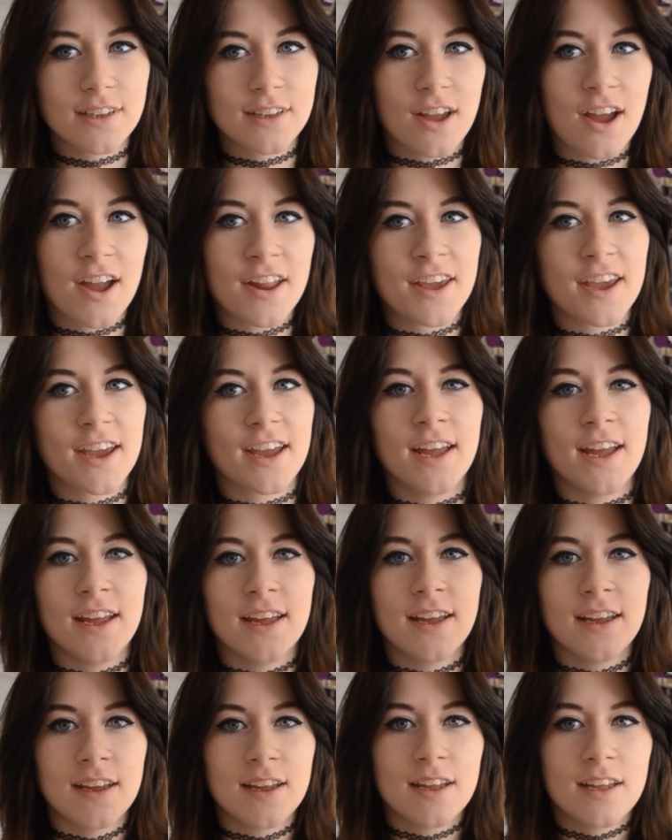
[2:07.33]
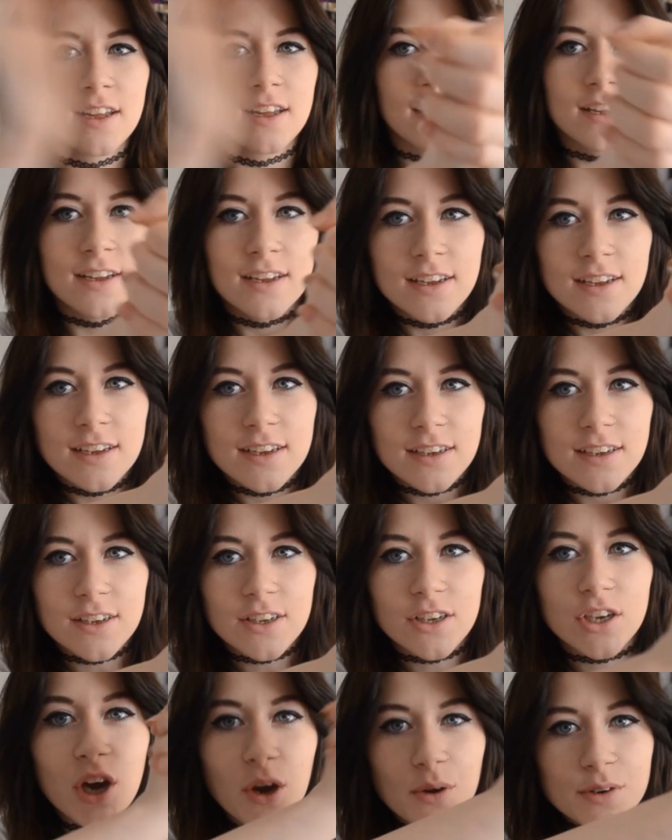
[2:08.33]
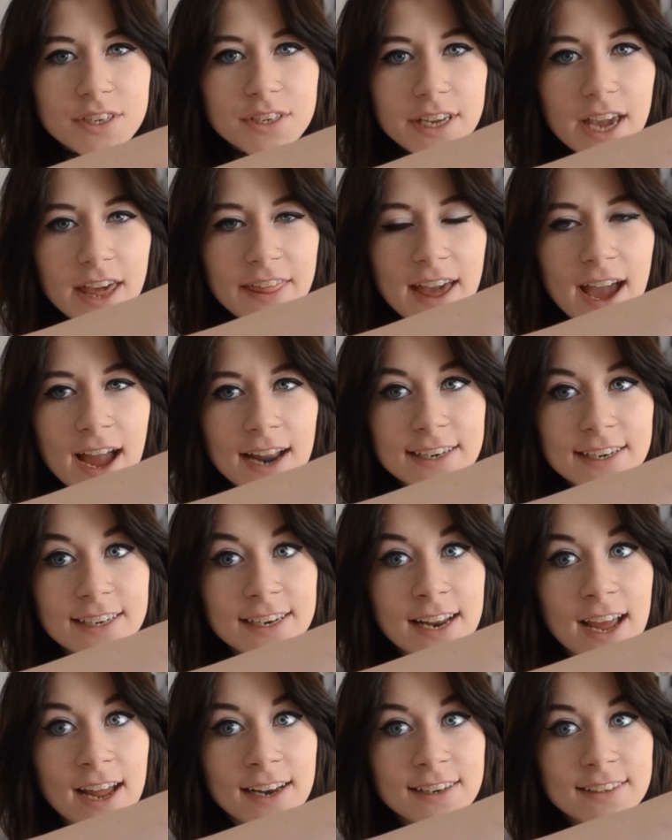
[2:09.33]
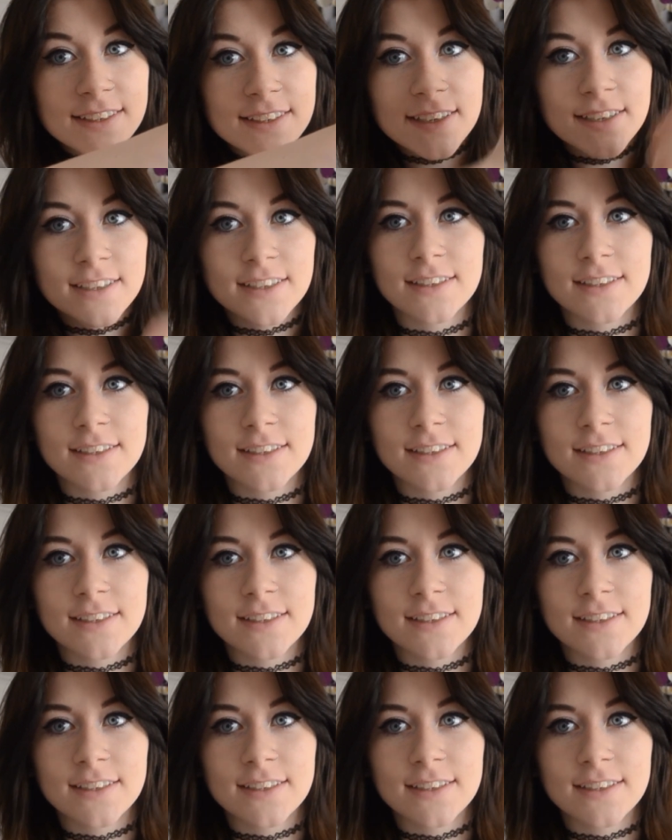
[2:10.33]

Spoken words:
kind of go together hand in hand.